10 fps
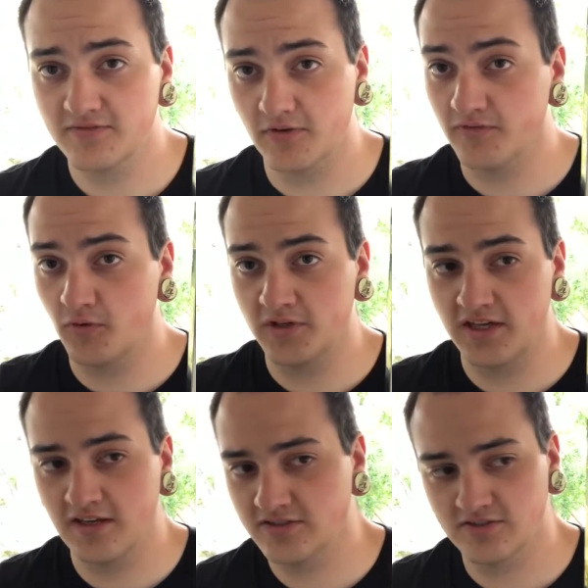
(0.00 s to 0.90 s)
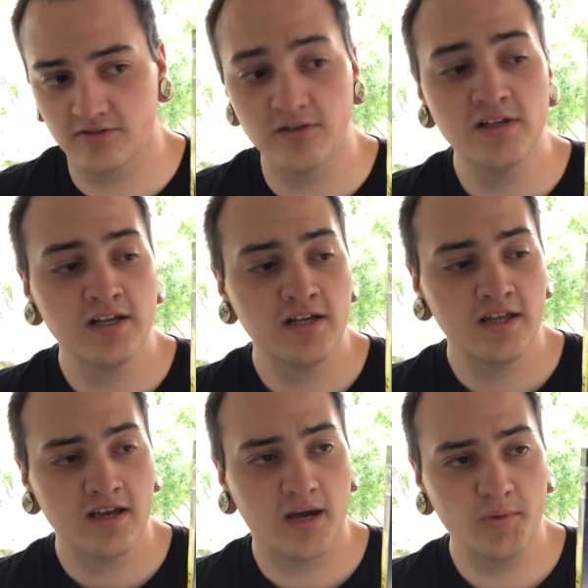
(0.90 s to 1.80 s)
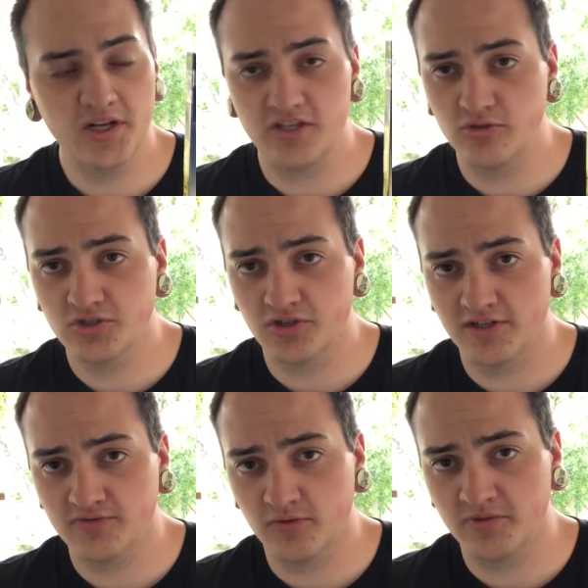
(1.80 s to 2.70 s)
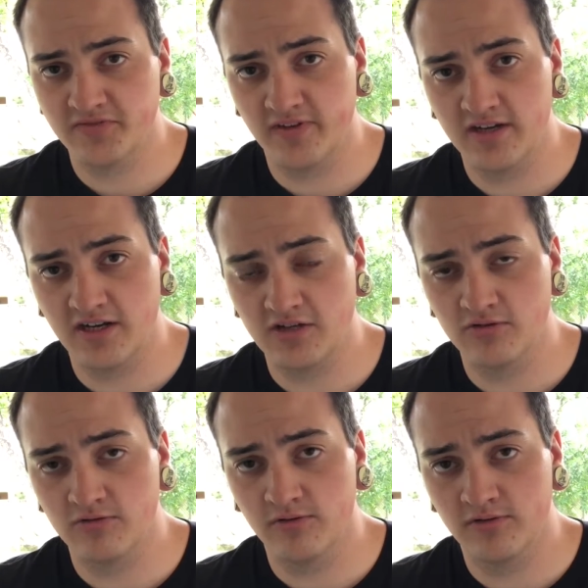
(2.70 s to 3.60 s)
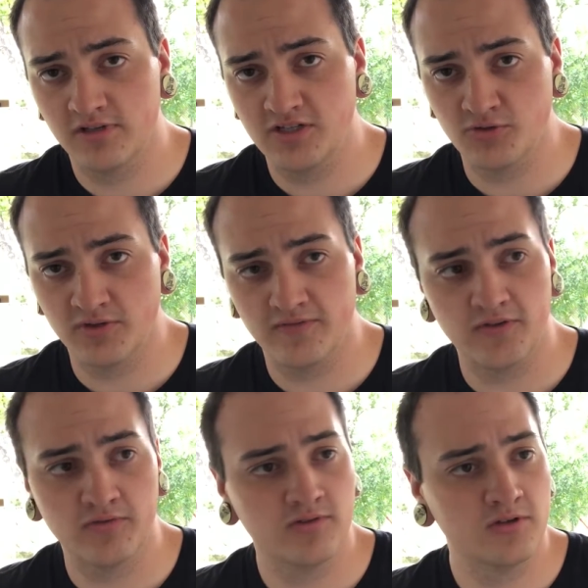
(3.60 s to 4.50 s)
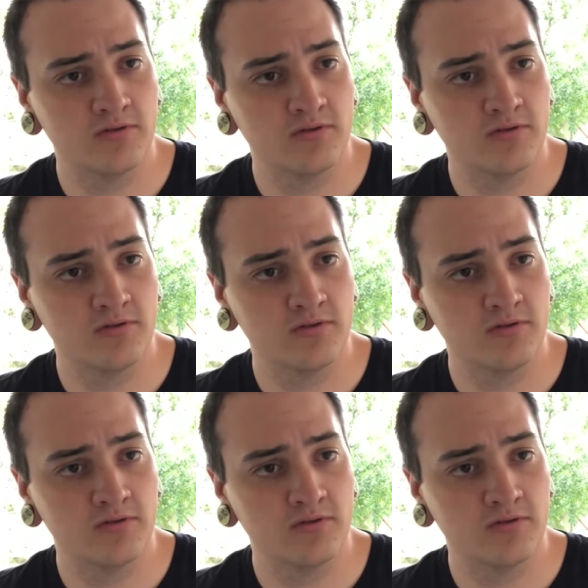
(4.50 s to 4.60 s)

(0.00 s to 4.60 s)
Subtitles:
for a 4K. So I'm not a huge Transformers fan. I do enjoy a few of